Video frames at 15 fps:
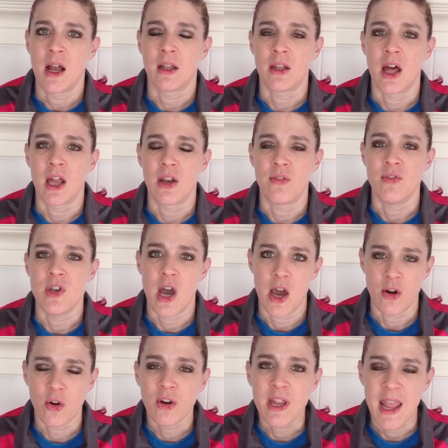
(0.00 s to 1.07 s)
a lot of
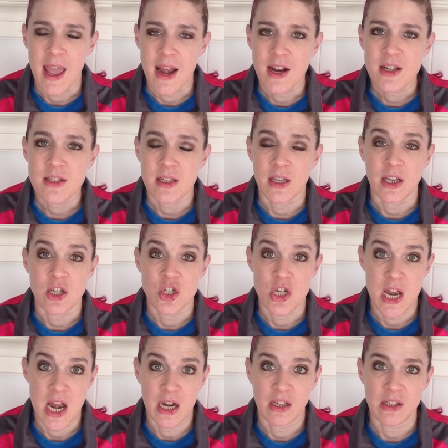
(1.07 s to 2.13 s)
non-organics, a lot of
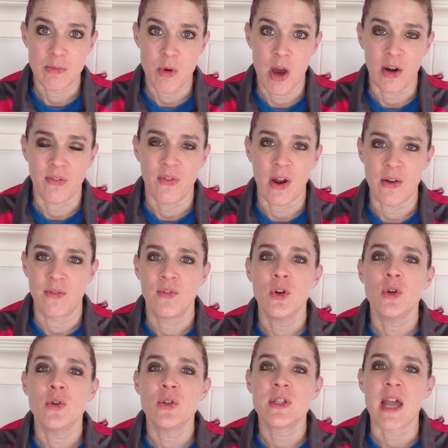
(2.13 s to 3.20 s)
genetically modified
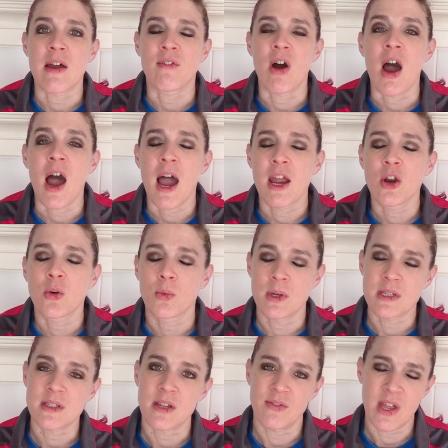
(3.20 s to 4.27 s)
foods have a higher
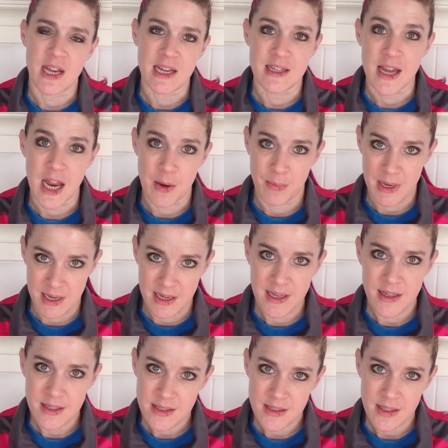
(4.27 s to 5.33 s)
risk of getting
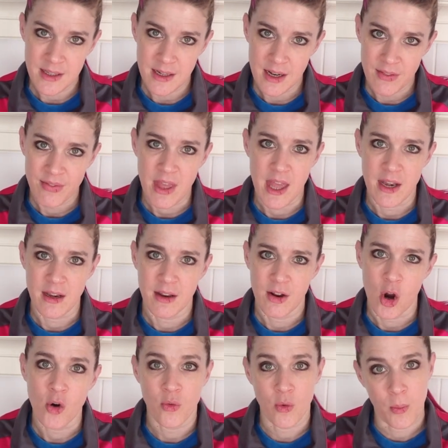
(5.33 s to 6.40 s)
diabetes than
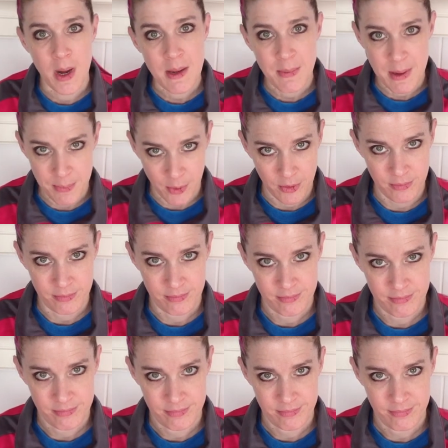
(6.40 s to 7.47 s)
overweight people.
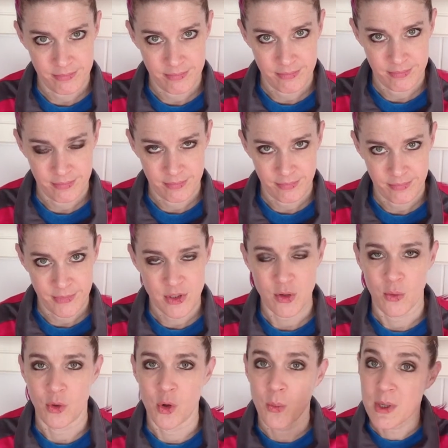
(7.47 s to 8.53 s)

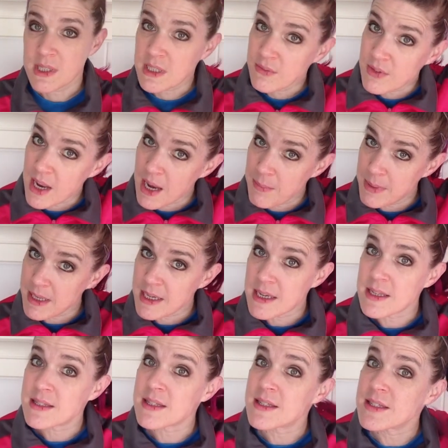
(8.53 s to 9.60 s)
So your risk of
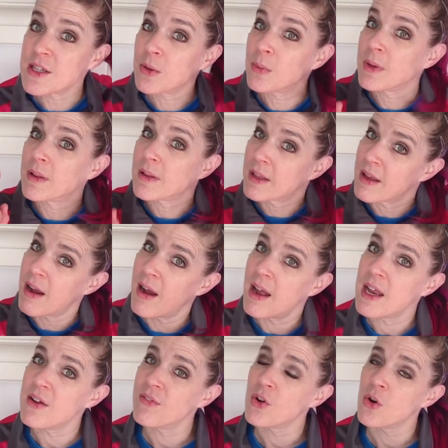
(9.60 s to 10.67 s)
diabetes is still really
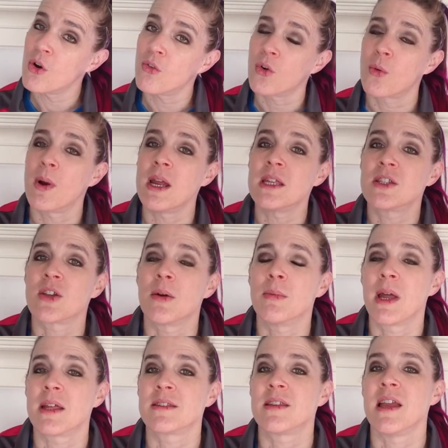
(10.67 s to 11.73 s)
high if you're overweight, so I'm
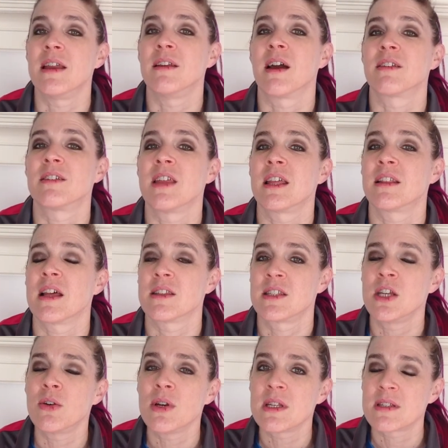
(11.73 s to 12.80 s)
not saying not to take that
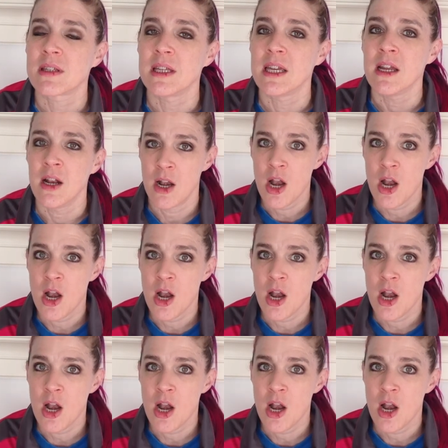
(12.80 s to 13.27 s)
seriously,